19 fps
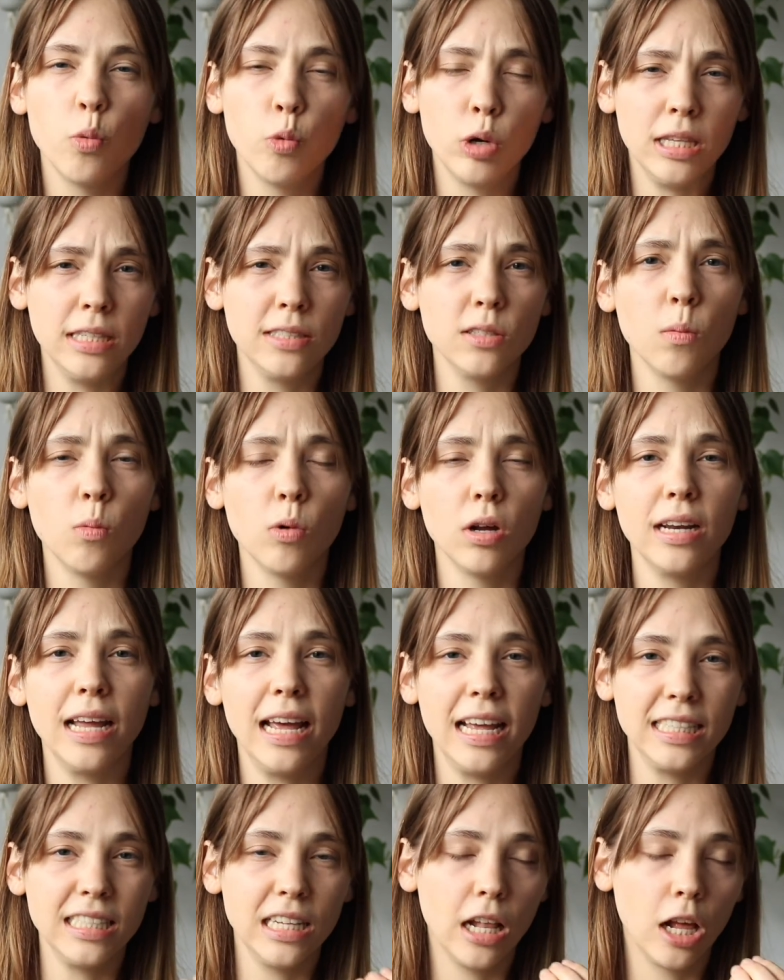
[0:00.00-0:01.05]
When someone
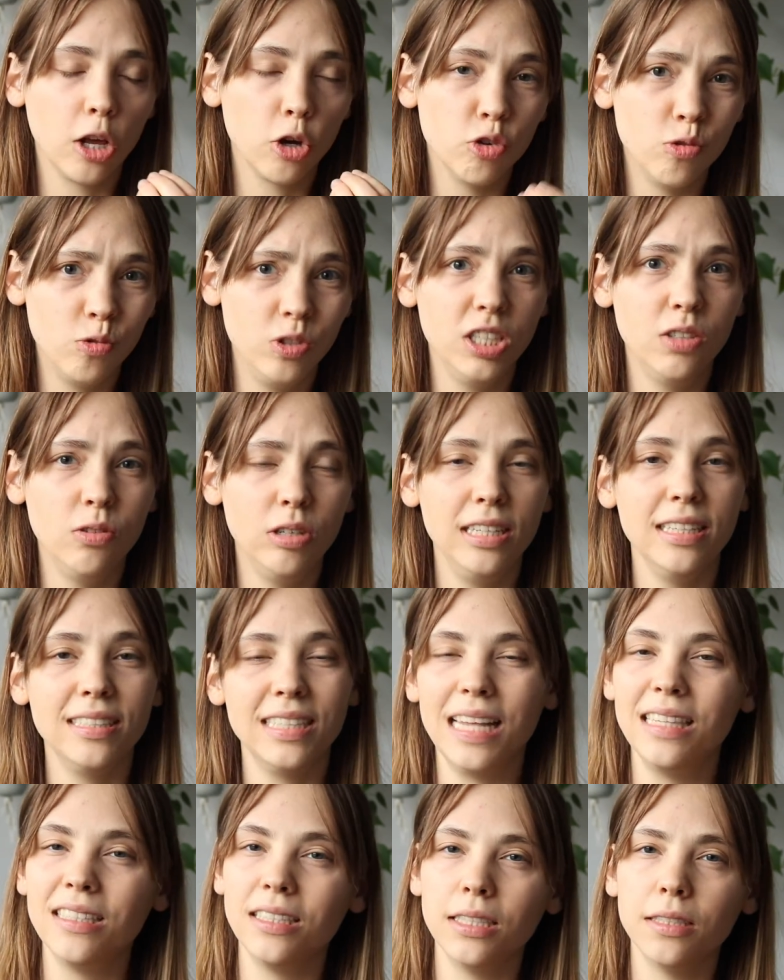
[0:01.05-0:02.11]
has like really
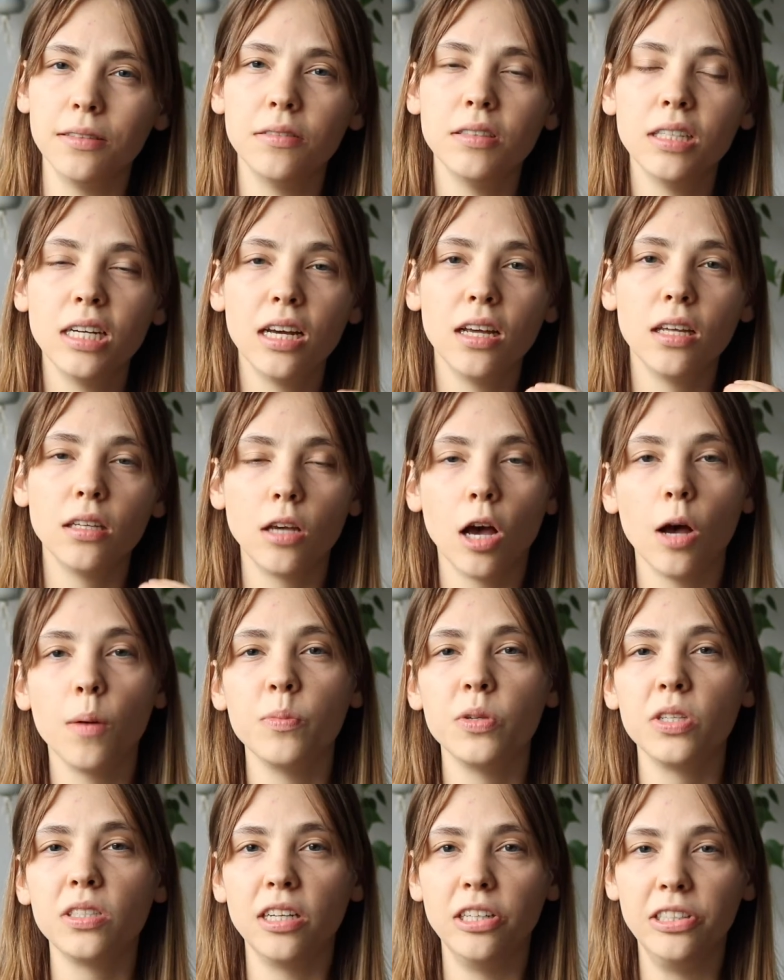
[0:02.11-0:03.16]
sensitive
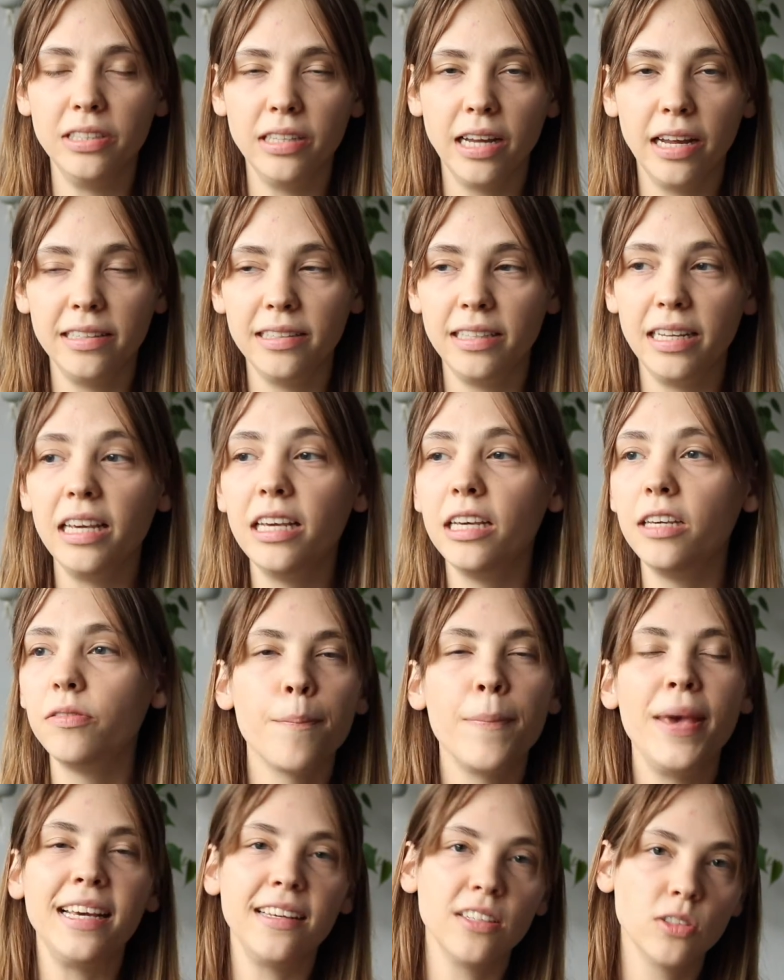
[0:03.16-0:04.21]
gums and teeth,
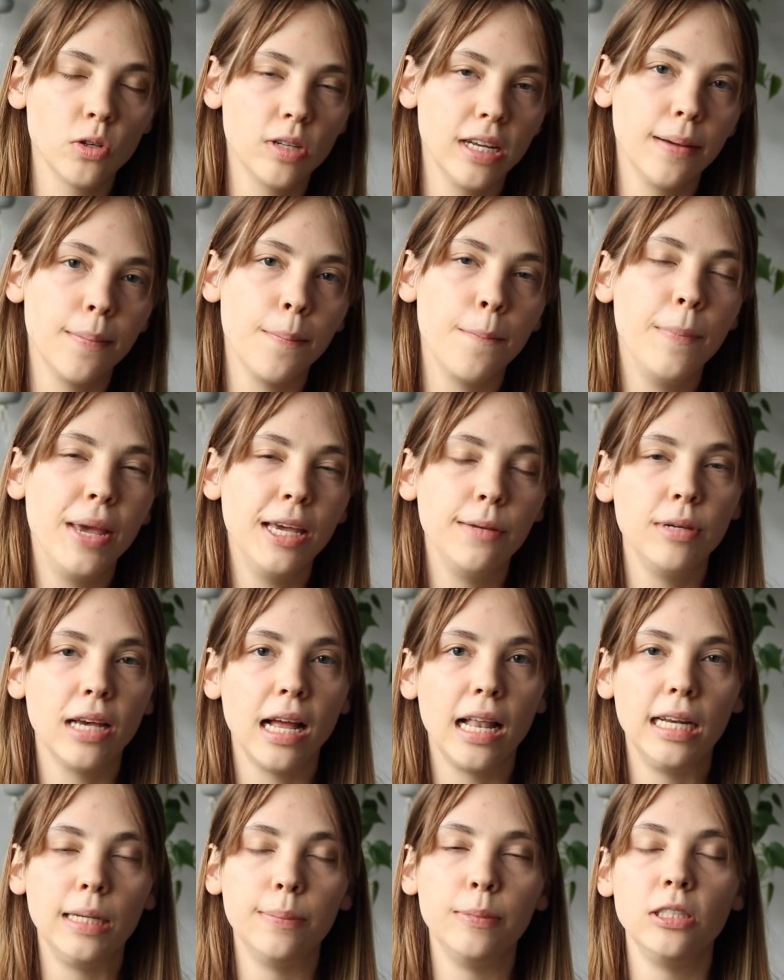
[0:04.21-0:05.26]
baking soda may be
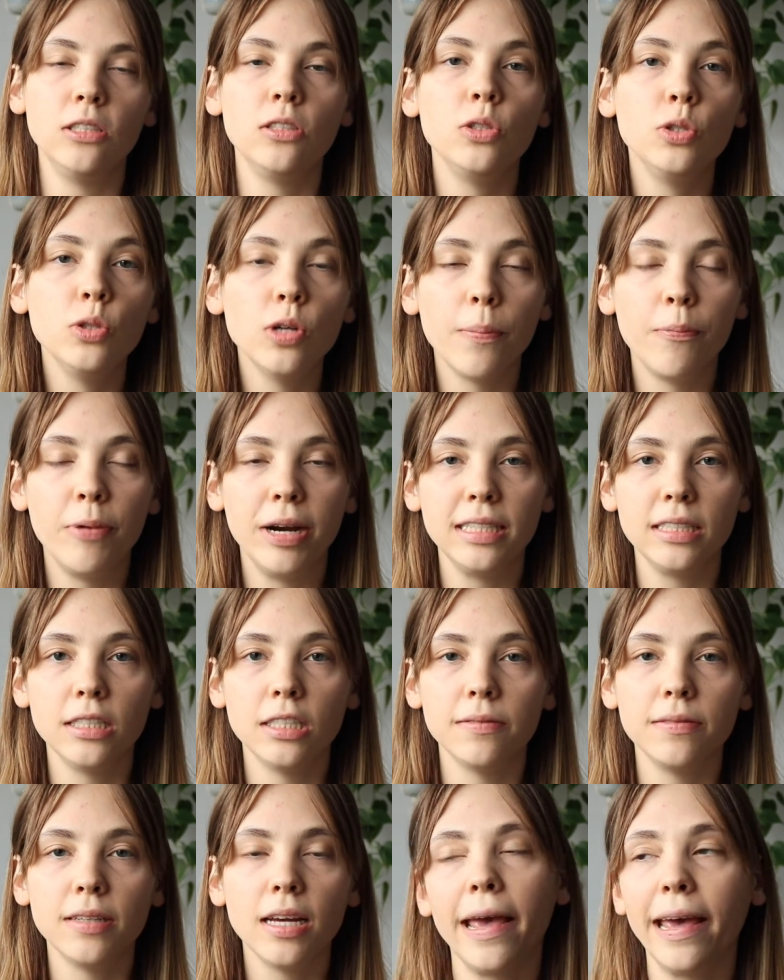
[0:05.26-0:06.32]
a little bit too
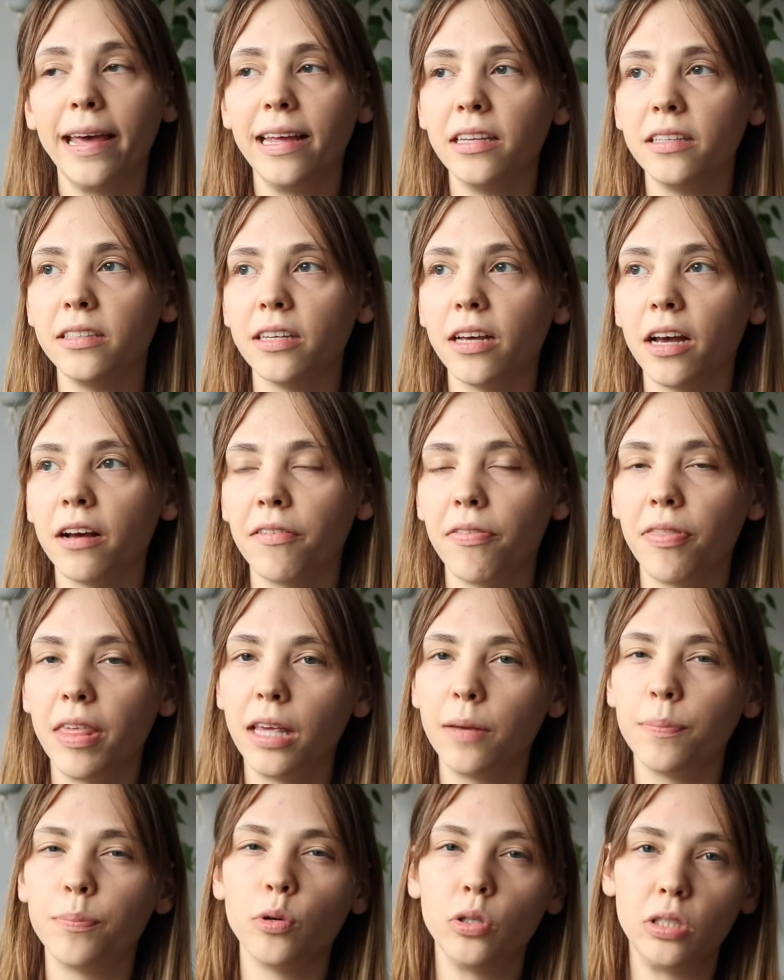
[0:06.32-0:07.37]
abrasive, and I
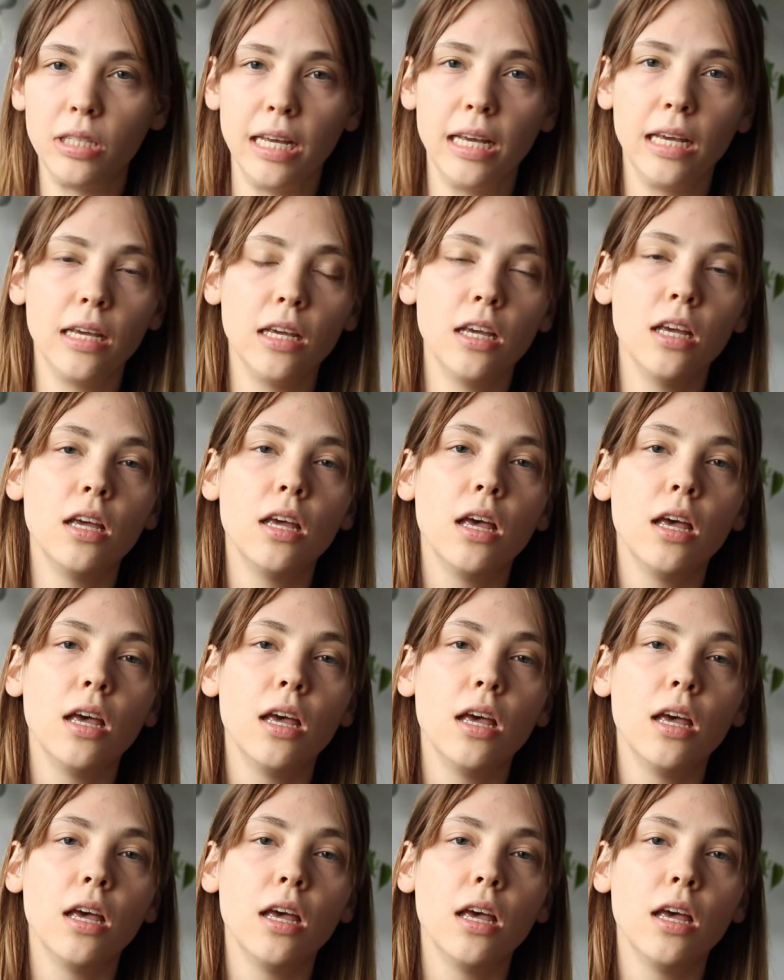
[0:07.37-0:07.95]
think putting